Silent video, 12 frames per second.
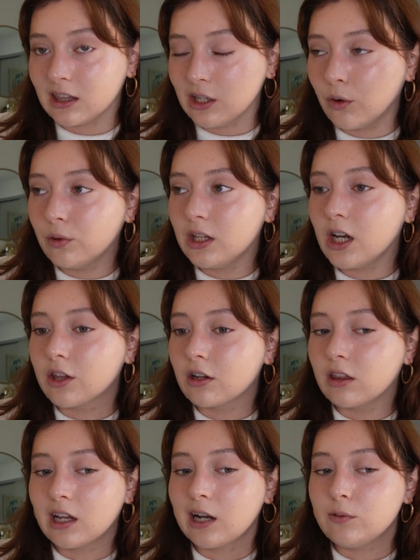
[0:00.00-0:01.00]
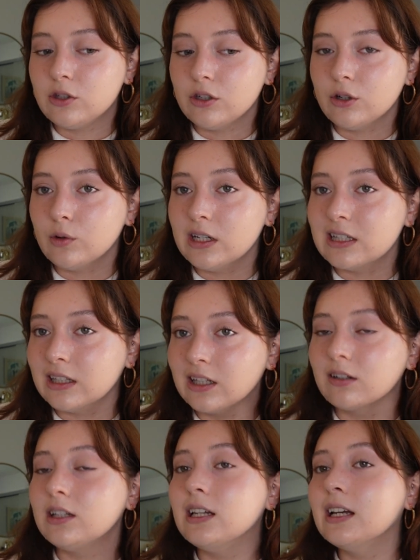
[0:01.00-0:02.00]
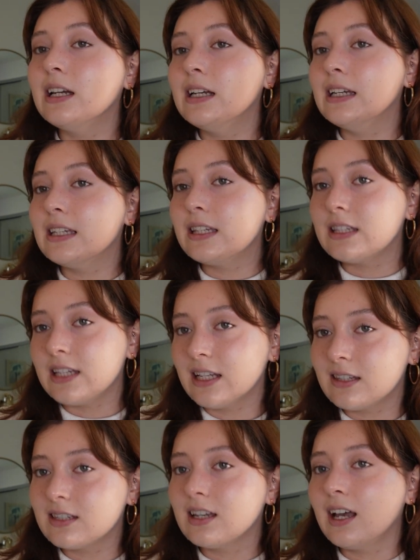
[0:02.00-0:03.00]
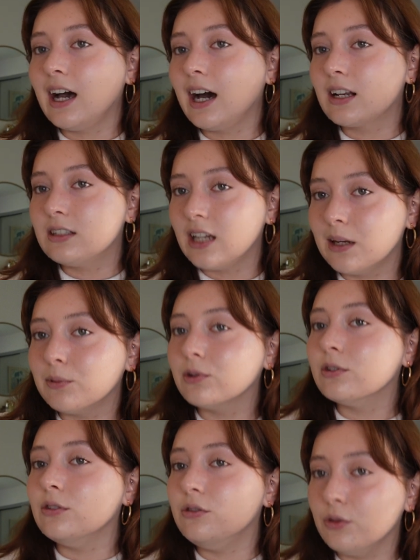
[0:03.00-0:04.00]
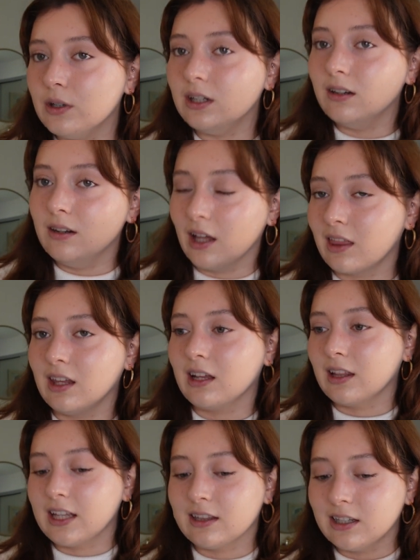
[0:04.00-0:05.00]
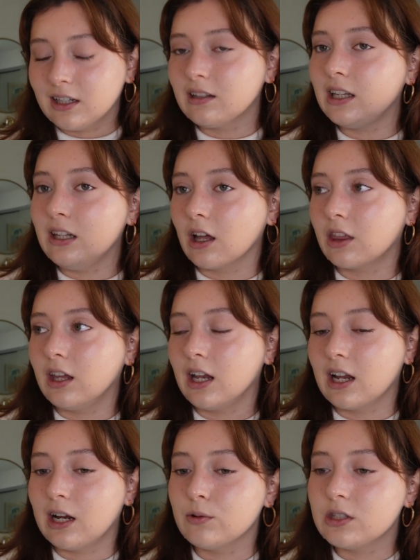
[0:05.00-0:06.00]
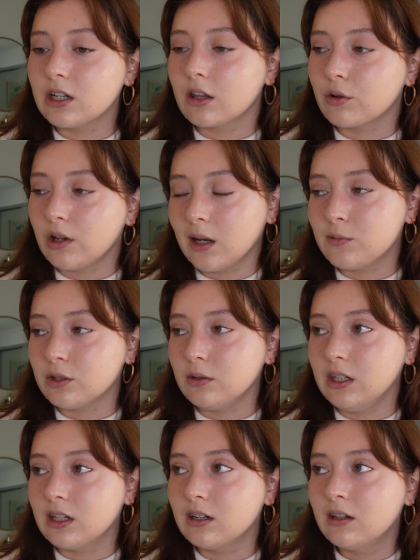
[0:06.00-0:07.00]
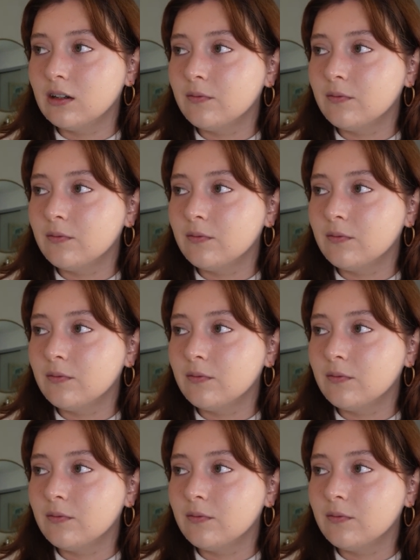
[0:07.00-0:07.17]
The only other thing I would do is literally sit at a table doing nothing, like literally nothing. And I was there 3 times a week